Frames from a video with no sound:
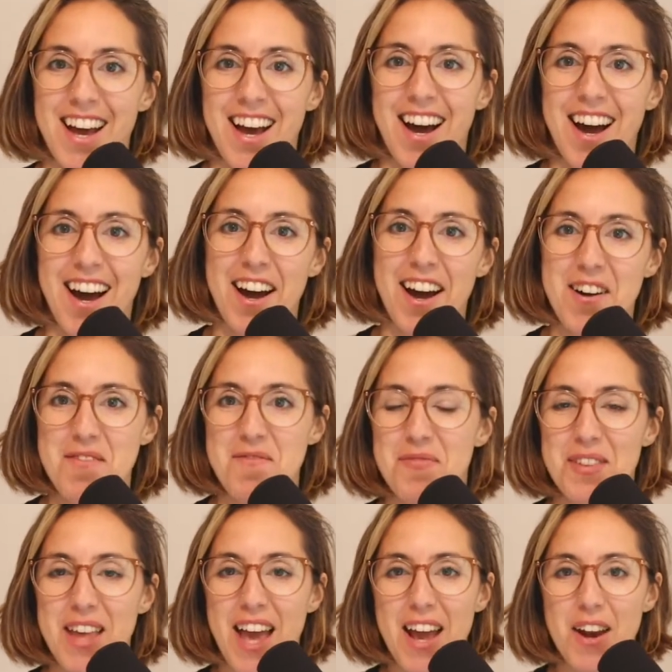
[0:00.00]

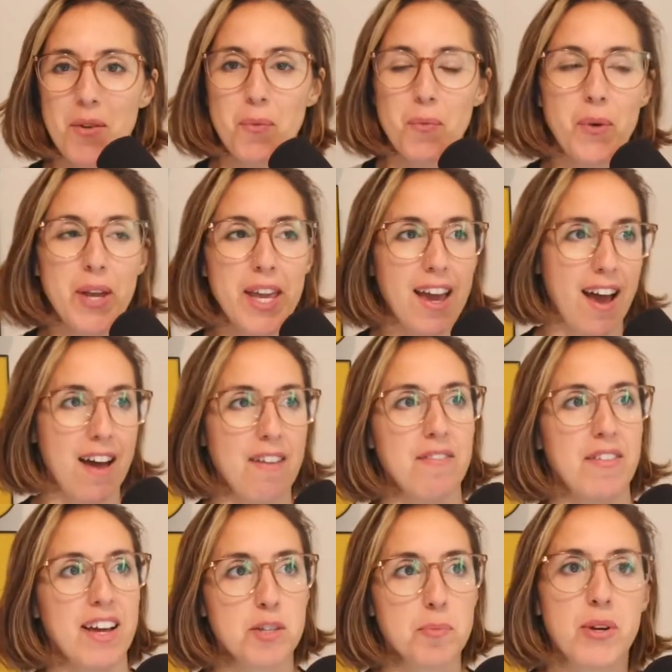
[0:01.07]
And we have
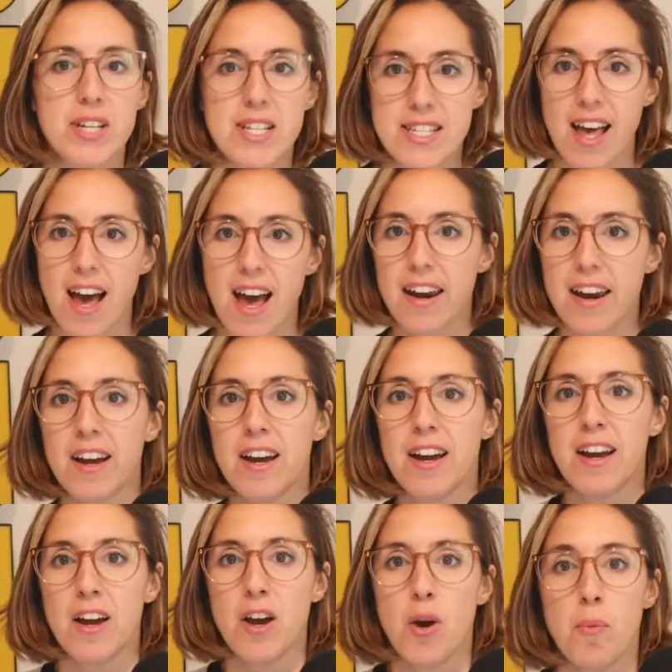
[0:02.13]
experienced that
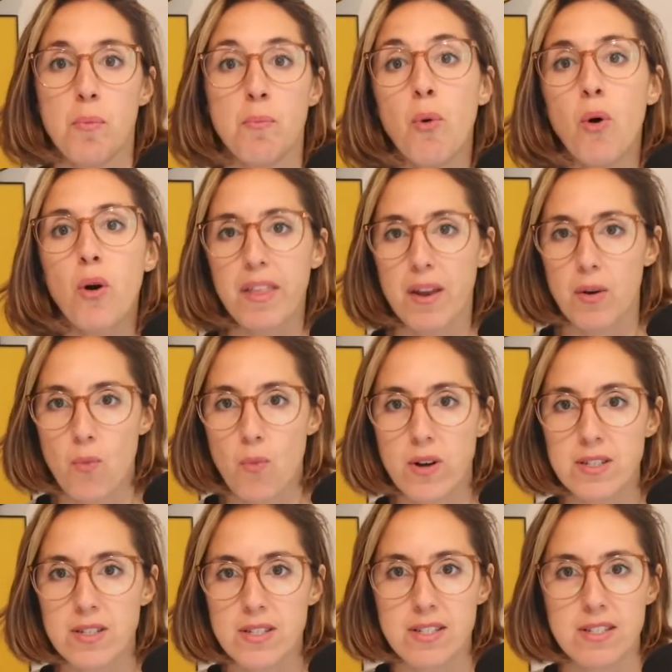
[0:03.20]
more than
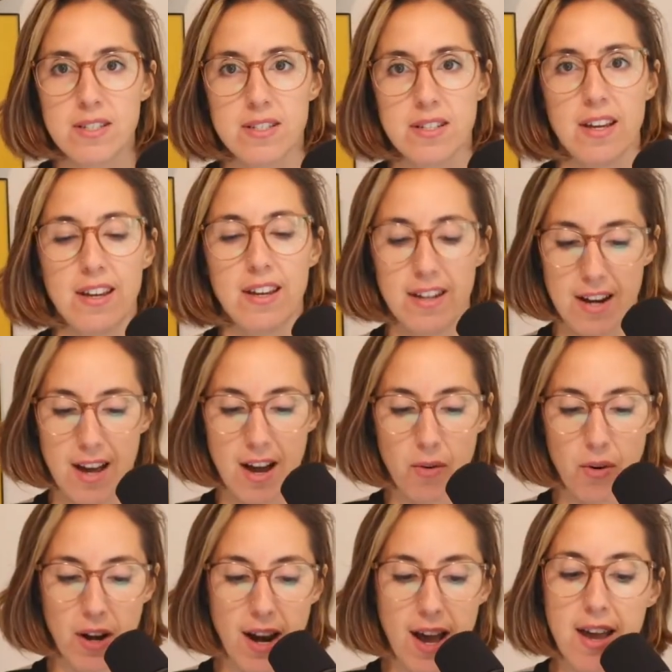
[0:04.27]
once in our
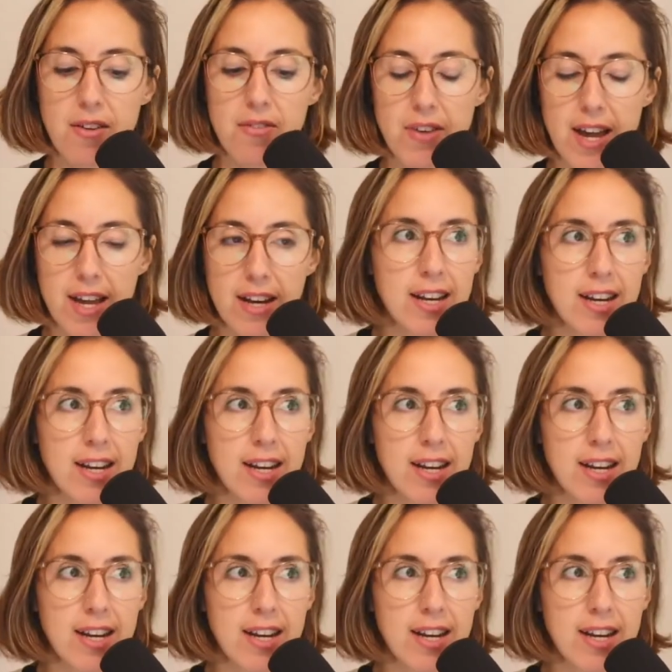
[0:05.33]
life. And,